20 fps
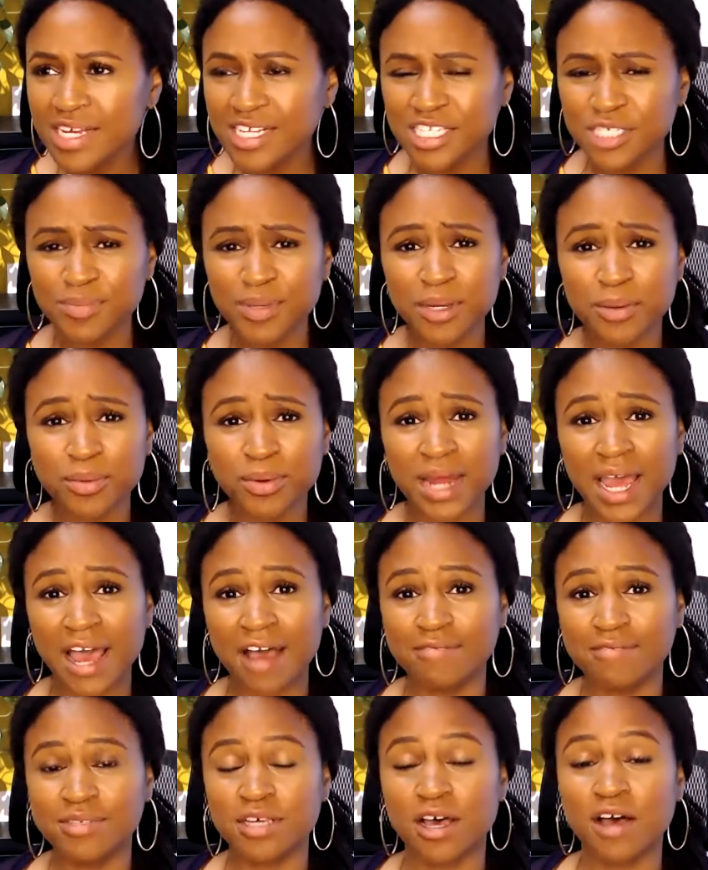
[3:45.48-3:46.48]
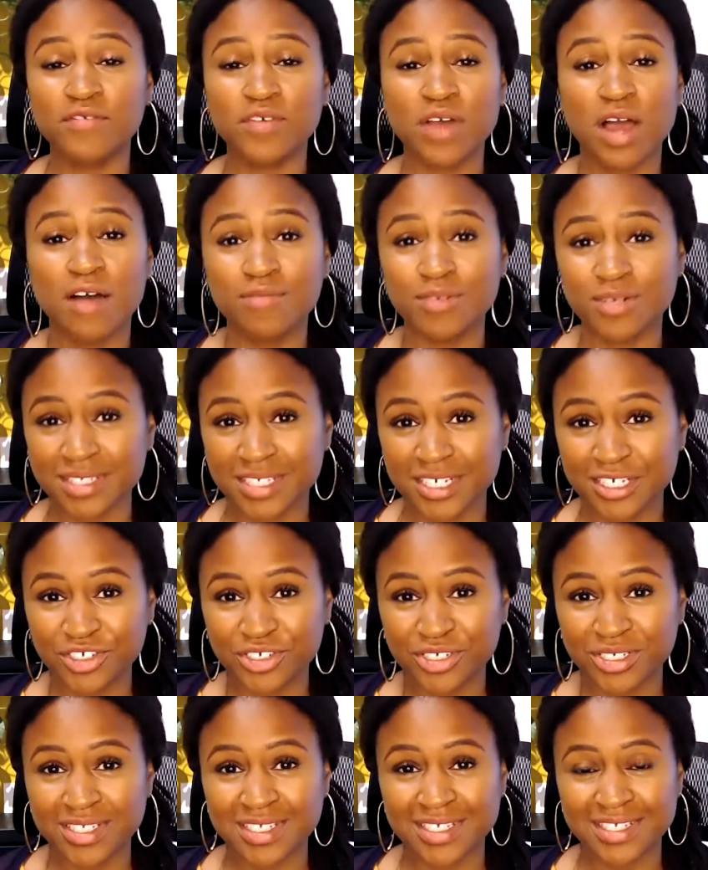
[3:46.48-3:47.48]
to be able to have tough
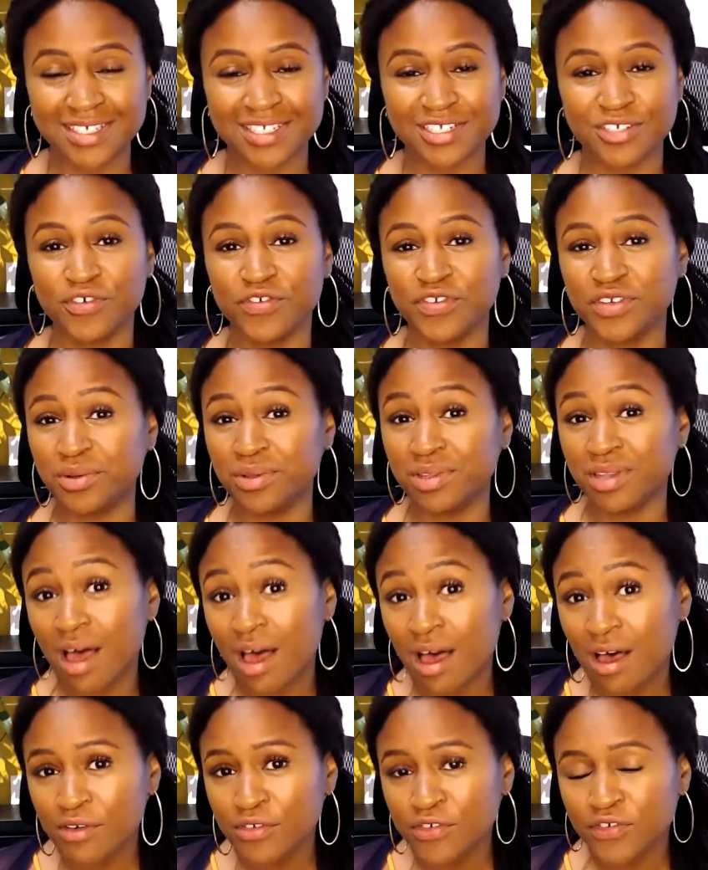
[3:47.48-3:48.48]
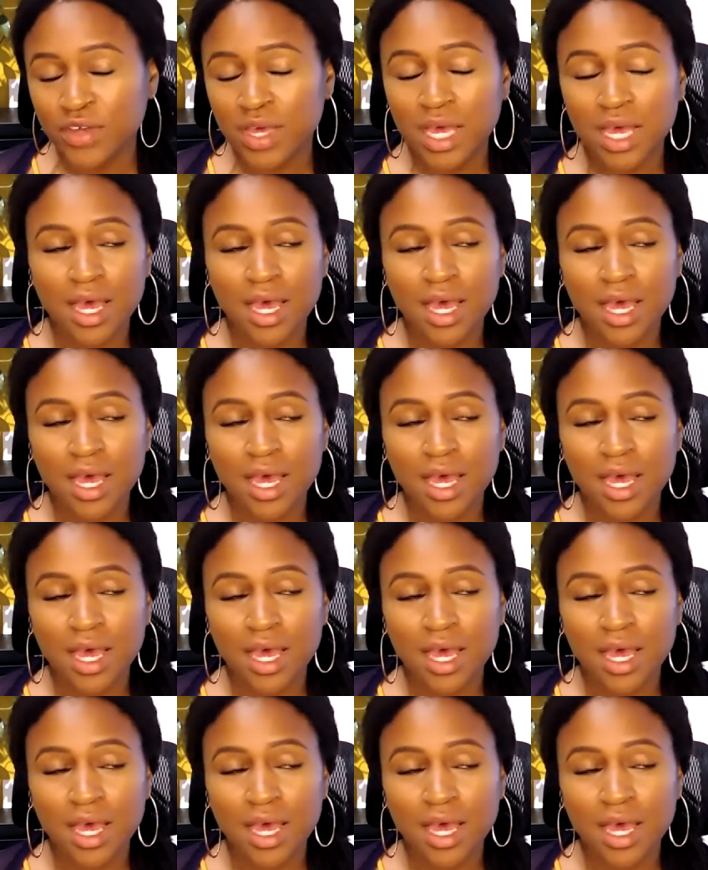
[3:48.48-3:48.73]
conversations and still feel love,